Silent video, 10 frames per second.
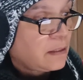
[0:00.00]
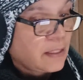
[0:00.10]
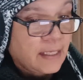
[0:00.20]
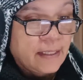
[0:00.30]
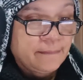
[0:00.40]

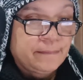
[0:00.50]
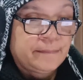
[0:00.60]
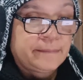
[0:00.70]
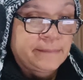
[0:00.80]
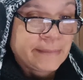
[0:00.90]
Okay,
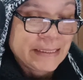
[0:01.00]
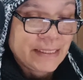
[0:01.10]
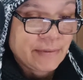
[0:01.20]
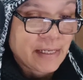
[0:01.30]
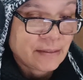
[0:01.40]

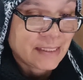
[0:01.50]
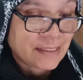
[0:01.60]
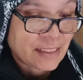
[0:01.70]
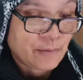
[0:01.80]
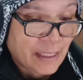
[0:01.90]
here we go.
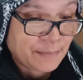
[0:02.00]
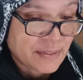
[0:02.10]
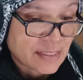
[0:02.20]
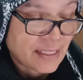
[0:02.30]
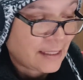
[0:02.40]
Let's see what
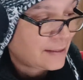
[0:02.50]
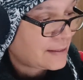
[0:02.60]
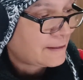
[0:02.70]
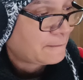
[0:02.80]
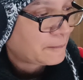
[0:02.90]
happens
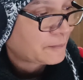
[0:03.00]
next.